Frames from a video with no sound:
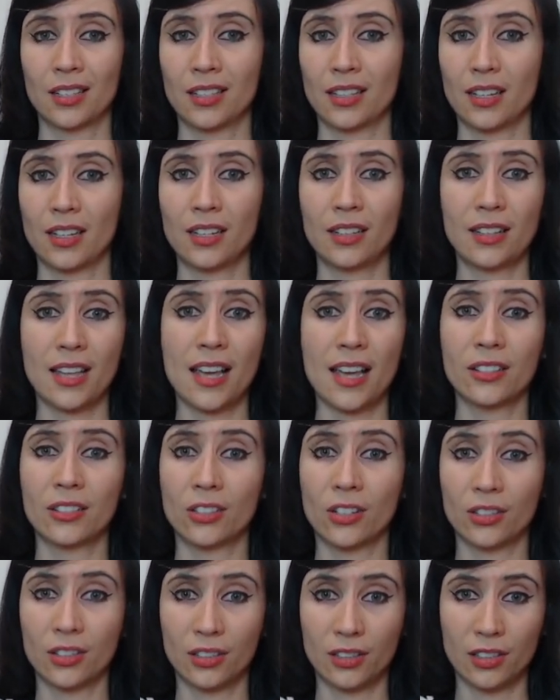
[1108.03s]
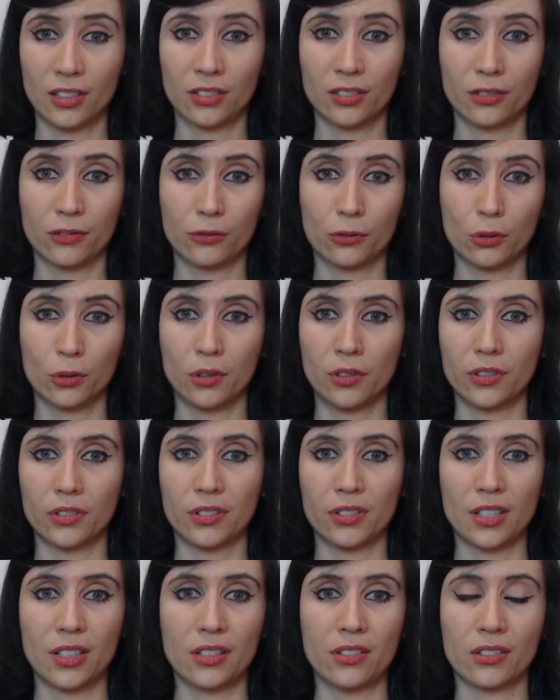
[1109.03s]
And last on the list of rules
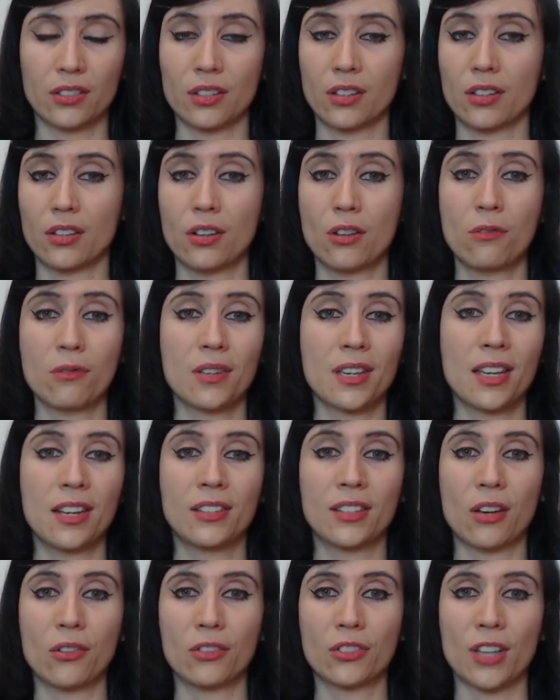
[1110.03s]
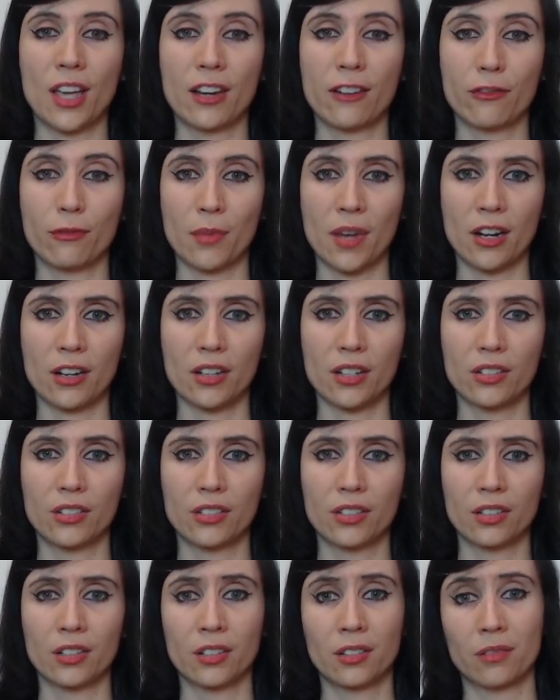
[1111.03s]
is no kids outside of
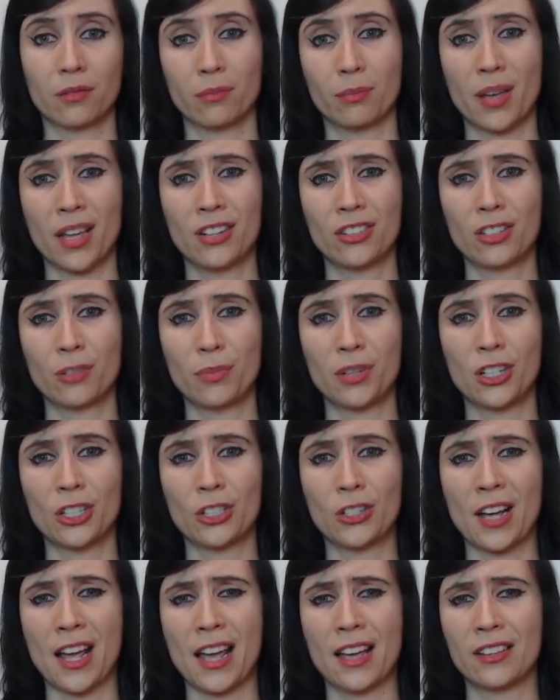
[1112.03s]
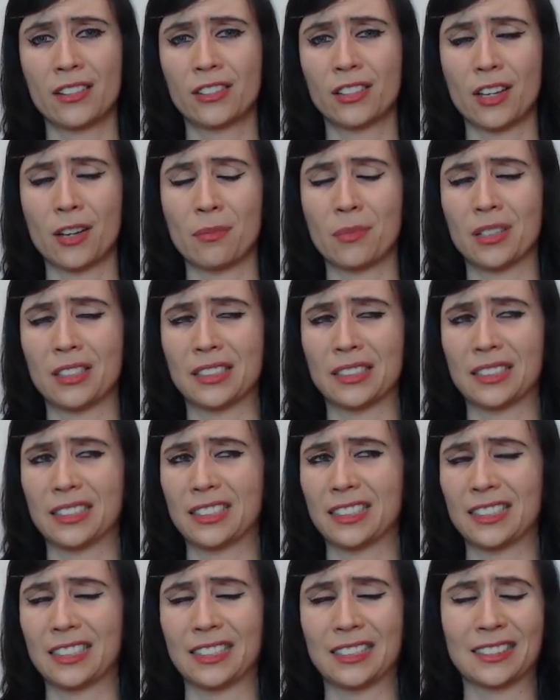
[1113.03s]
marriage. Ben Shapiro has some
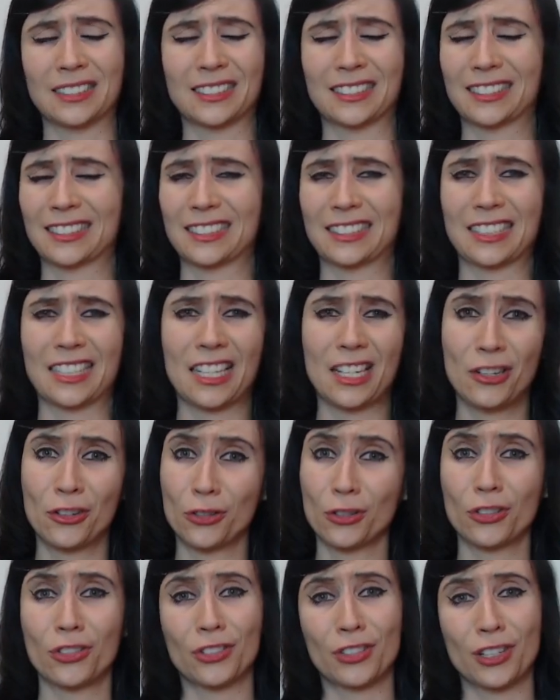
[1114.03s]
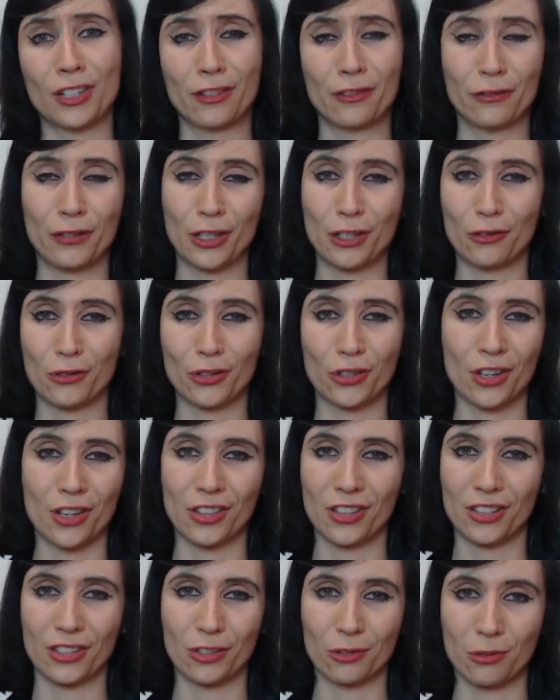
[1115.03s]
interesting views on
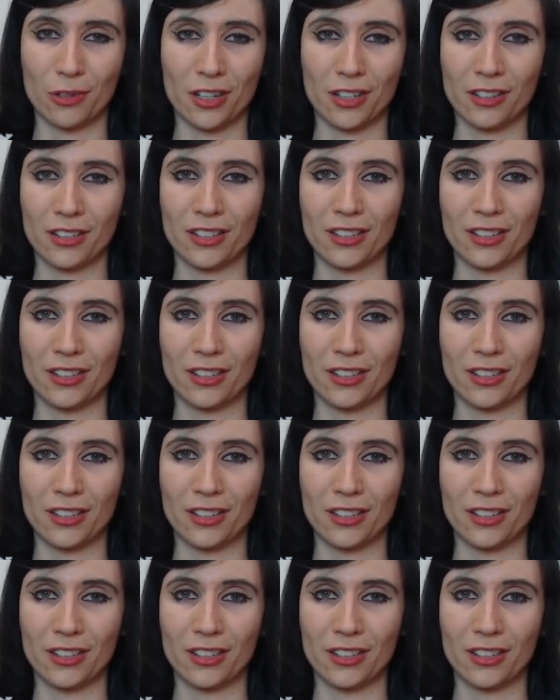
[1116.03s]
this one.